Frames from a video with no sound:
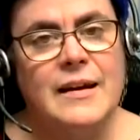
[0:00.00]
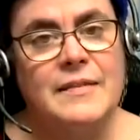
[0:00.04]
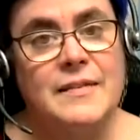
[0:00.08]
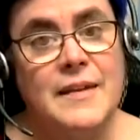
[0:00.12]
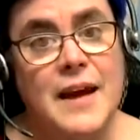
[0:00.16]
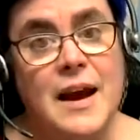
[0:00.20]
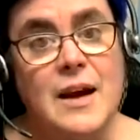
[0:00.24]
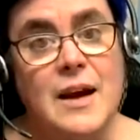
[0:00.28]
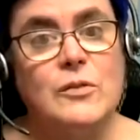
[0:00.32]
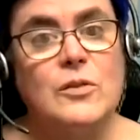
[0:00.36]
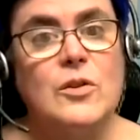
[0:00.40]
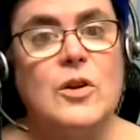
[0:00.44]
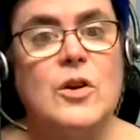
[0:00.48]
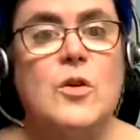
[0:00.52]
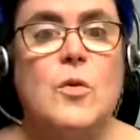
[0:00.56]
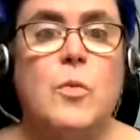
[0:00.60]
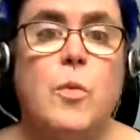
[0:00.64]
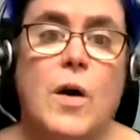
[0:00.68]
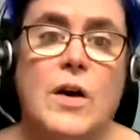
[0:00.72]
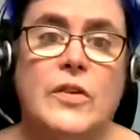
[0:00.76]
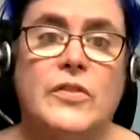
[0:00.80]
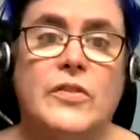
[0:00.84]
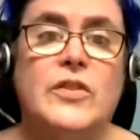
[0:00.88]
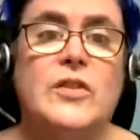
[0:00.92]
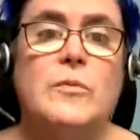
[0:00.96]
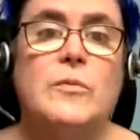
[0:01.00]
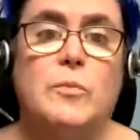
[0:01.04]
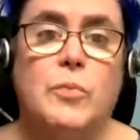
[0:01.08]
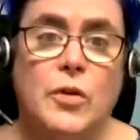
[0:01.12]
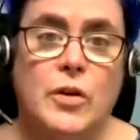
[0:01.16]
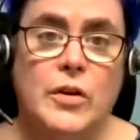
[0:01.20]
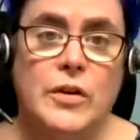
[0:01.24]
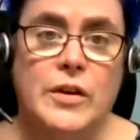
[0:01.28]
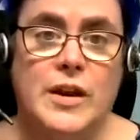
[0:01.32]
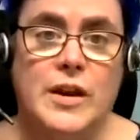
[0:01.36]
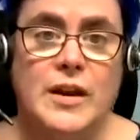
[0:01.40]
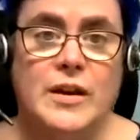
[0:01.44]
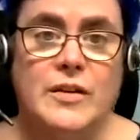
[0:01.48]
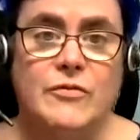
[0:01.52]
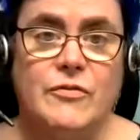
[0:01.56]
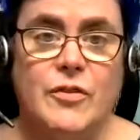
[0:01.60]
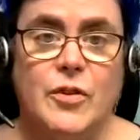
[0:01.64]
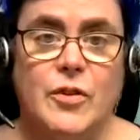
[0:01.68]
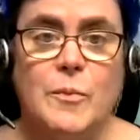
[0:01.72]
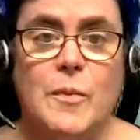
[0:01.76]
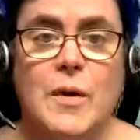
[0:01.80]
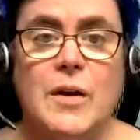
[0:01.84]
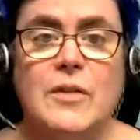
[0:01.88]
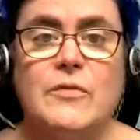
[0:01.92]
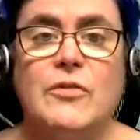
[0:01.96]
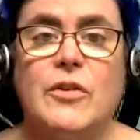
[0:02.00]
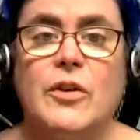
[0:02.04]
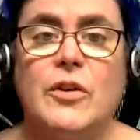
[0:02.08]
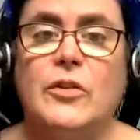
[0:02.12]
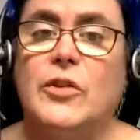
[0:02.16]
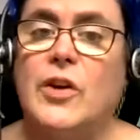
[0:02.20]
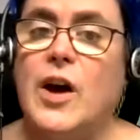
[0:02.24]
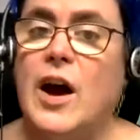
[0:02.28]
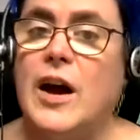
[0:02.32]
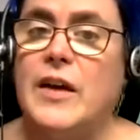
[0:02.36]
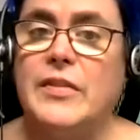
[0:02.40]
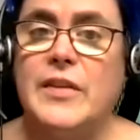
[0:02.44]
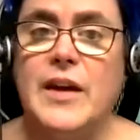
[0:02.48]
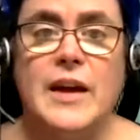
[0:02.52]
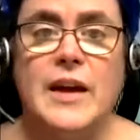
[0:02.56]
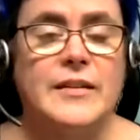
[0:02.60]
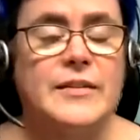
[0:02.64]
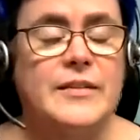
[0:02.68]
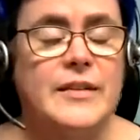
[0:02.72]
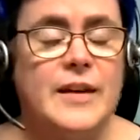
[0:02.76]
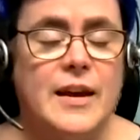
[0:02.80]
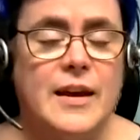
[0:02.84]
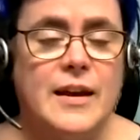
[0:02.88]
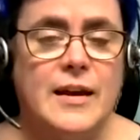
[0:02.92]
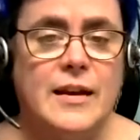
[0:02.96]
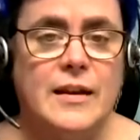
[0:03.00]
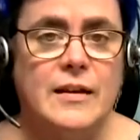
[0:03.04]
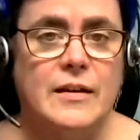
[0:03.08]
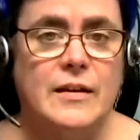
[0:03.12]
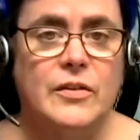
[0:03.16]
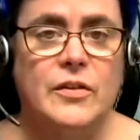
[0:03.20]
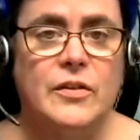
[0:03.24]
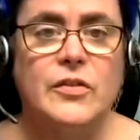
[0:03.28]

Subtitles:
The outlook wasn't brilliant for the Mudville Nine that day.